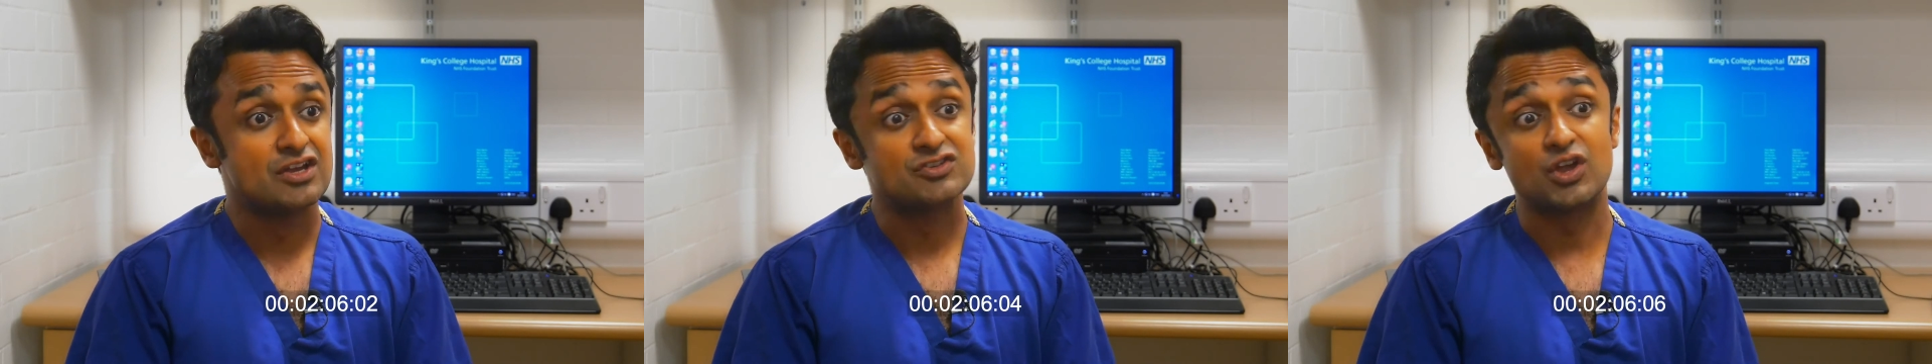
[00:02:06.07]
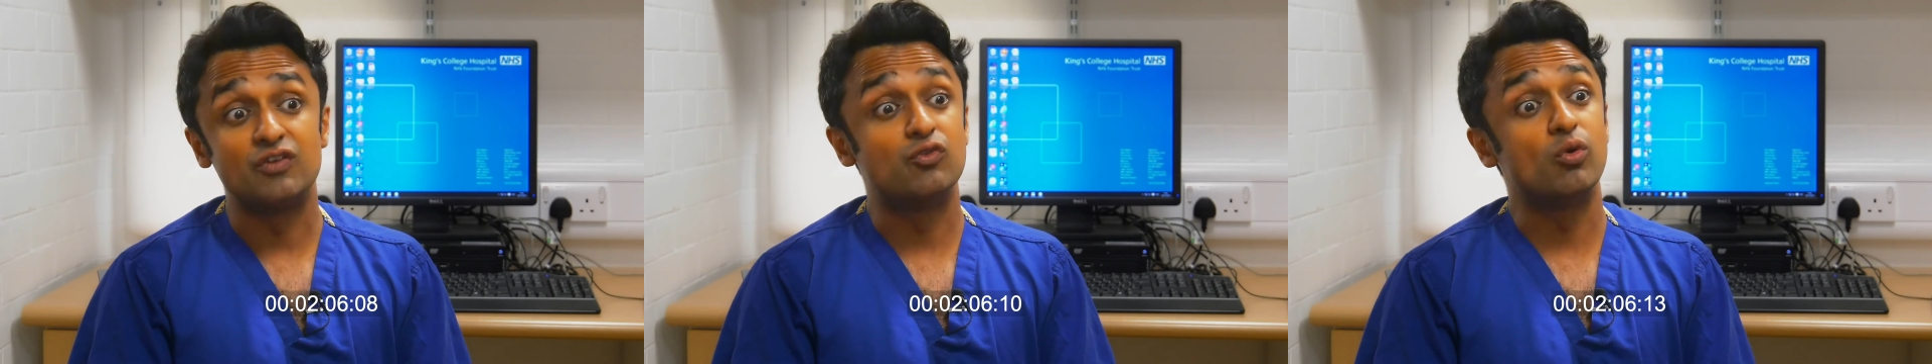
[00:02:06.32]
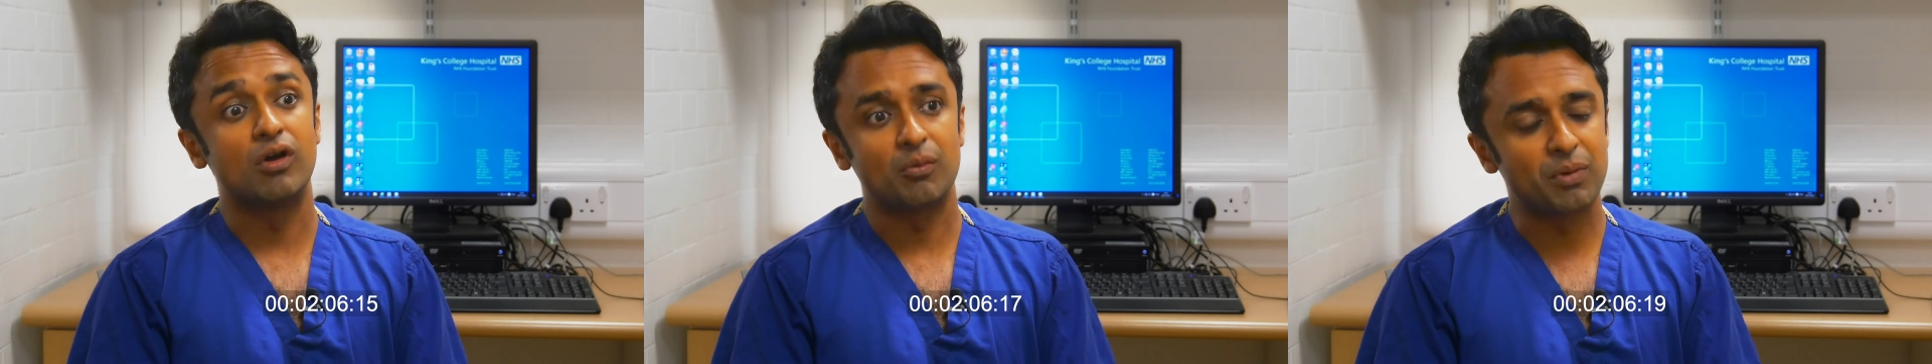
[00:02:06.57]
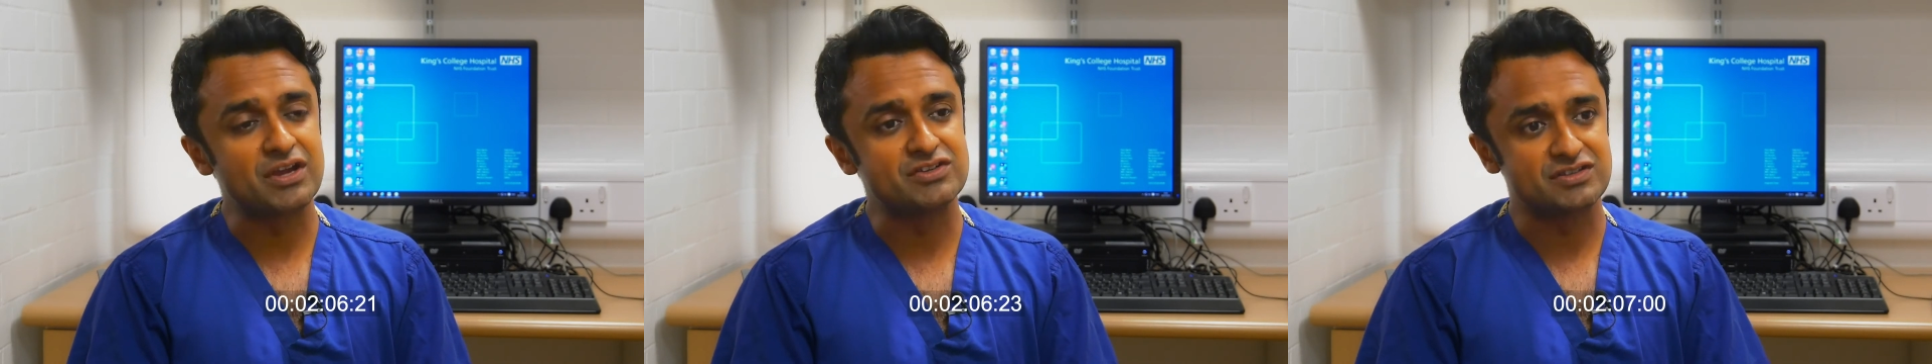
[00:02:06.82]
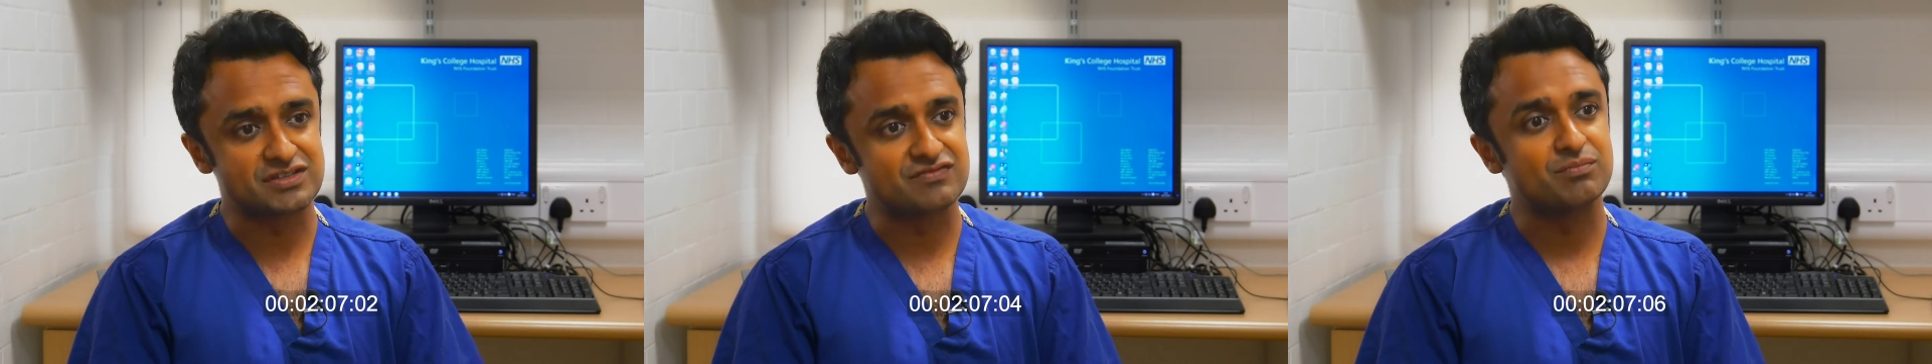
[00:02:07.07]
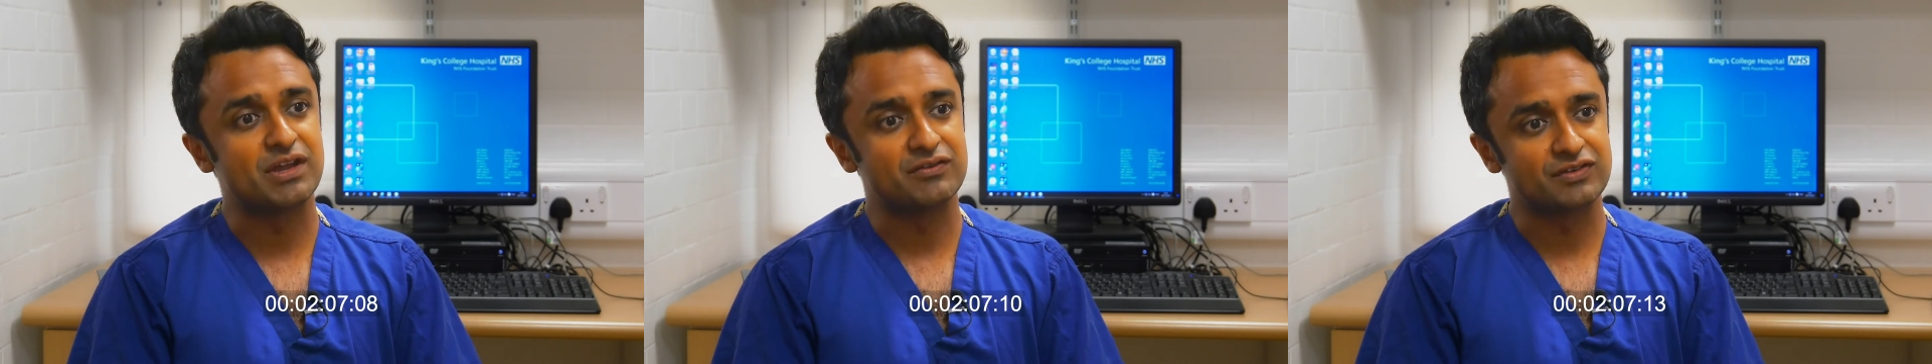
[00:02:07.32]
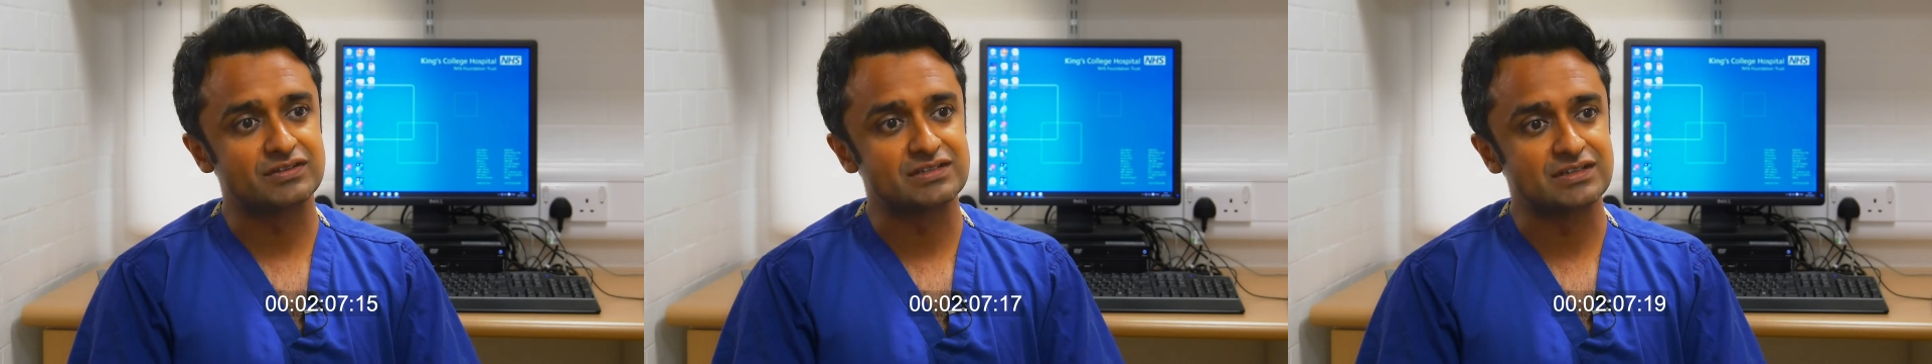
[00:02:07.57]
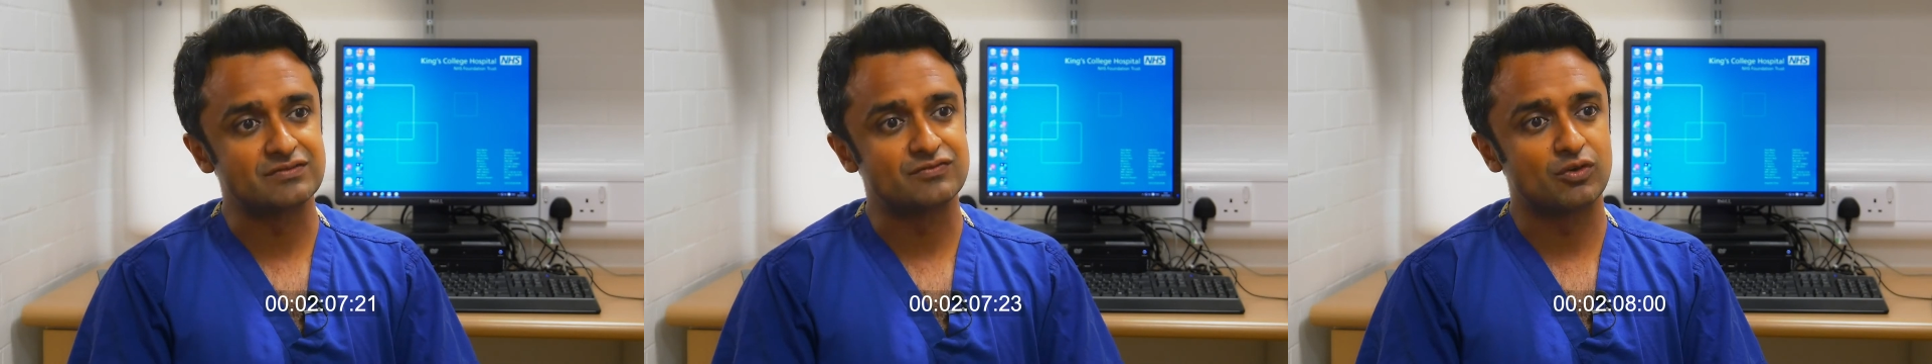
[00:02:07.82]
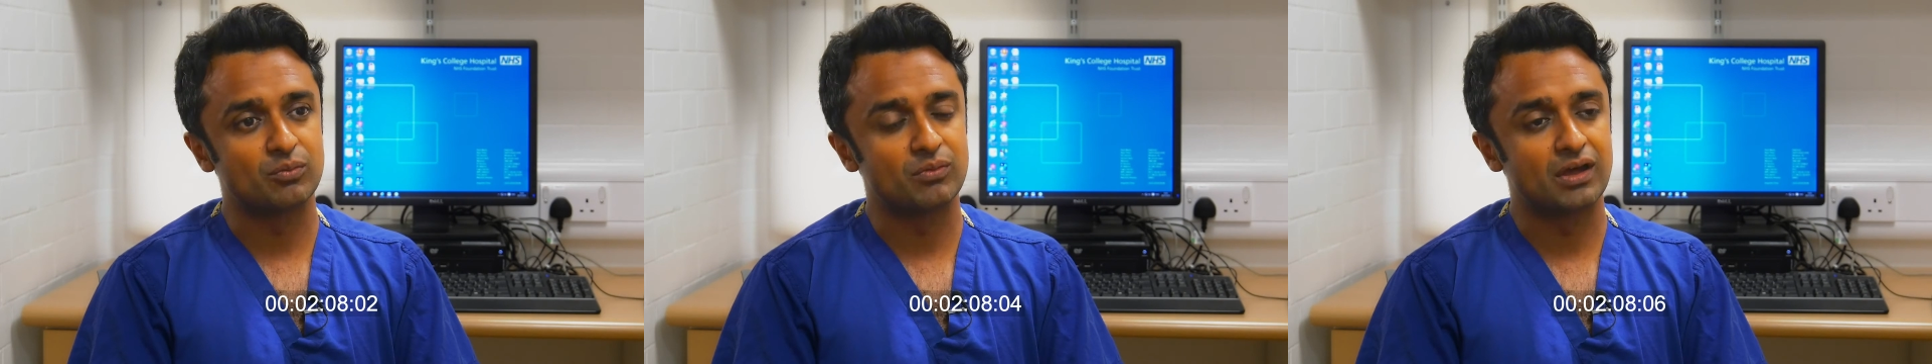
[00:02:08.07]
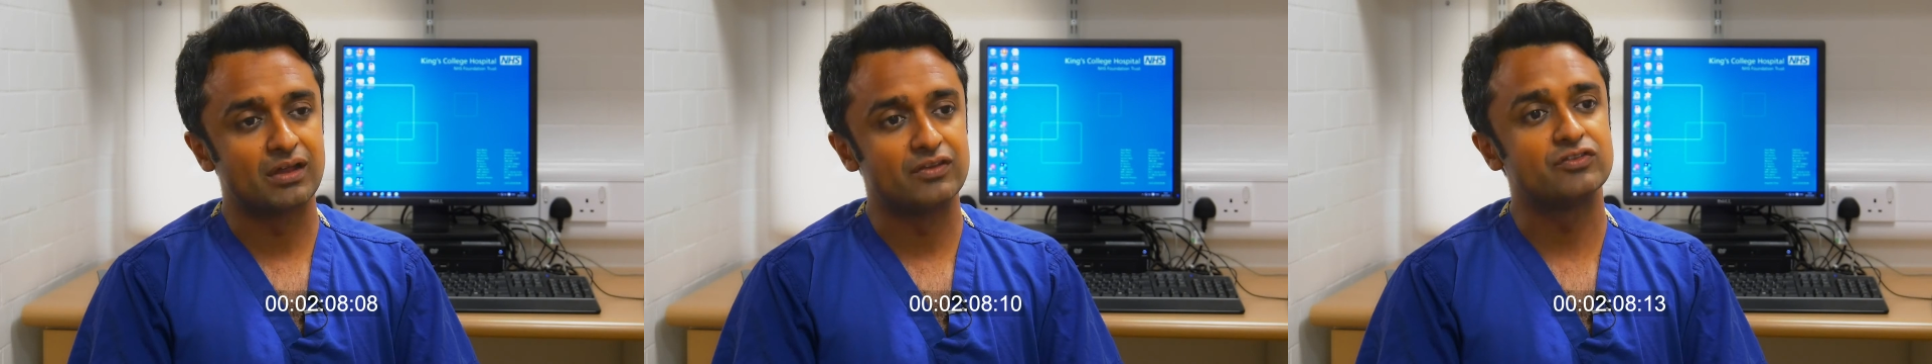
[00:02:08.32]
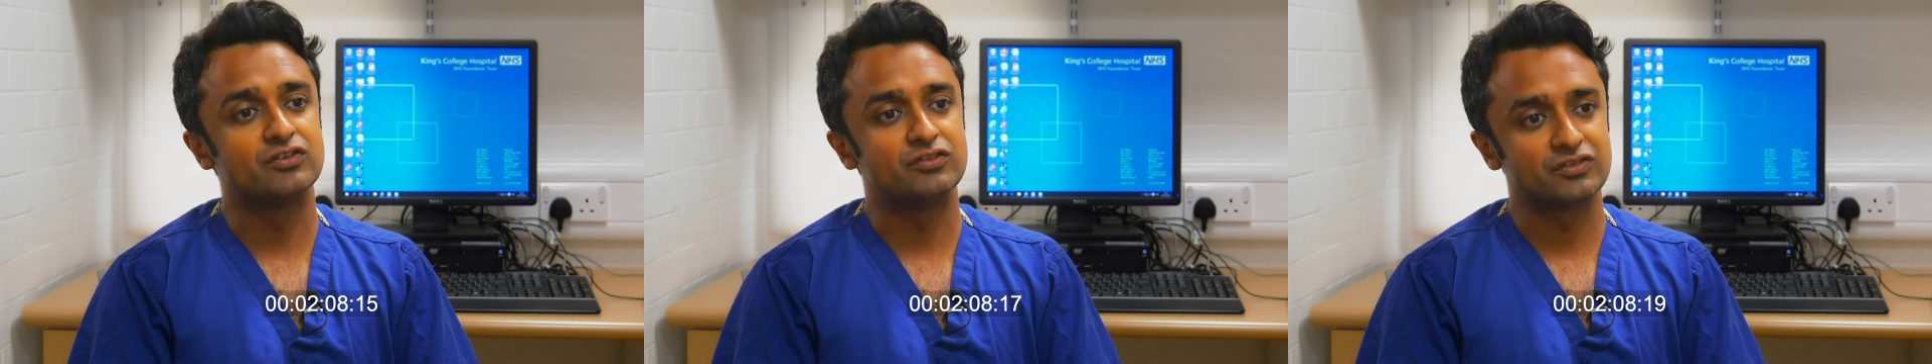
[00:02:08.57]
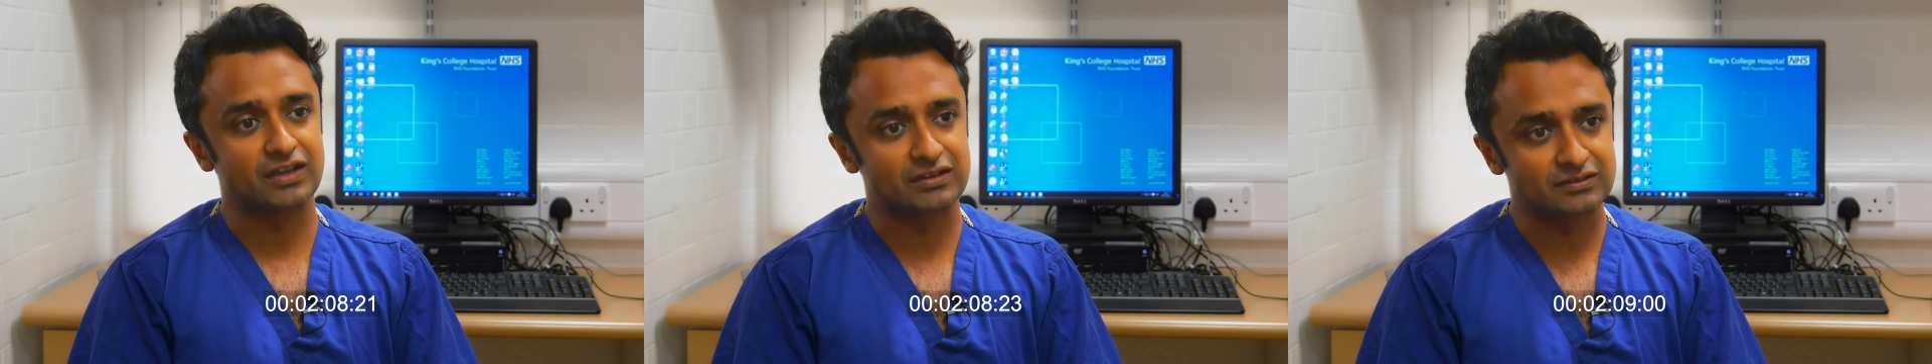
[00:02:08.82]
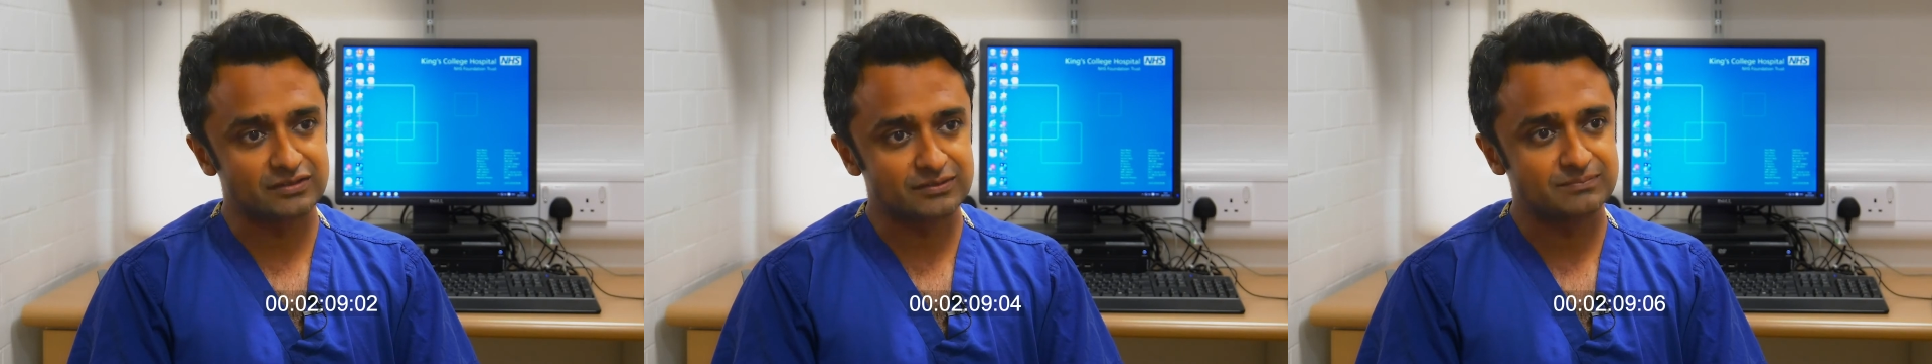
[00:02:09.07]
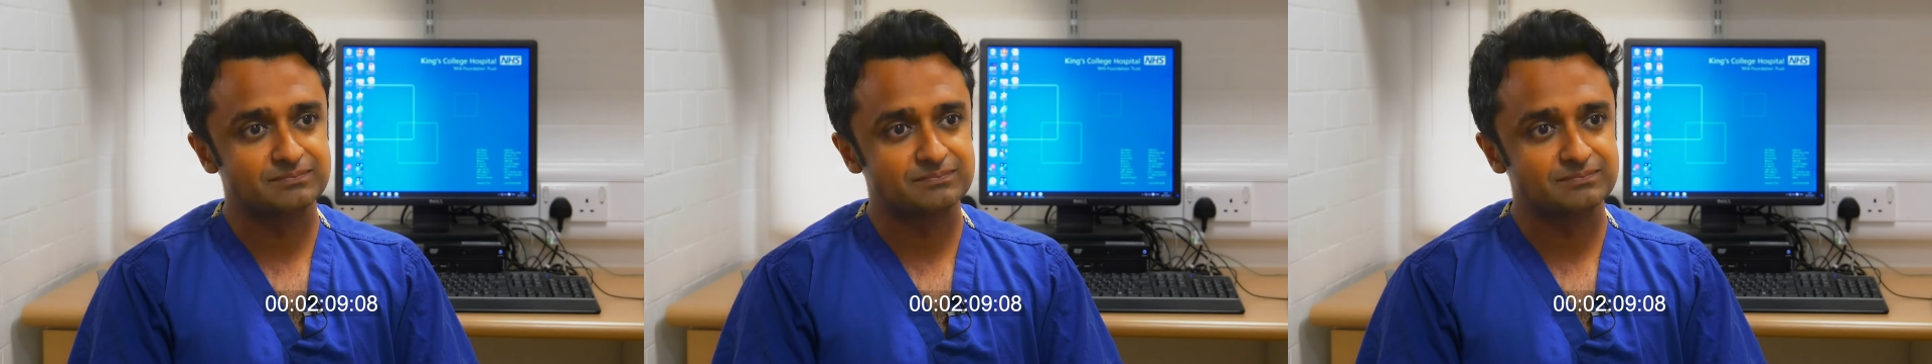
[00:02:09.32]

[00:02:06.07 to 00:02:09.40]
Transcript: So overall our patients have benefited from this new stent.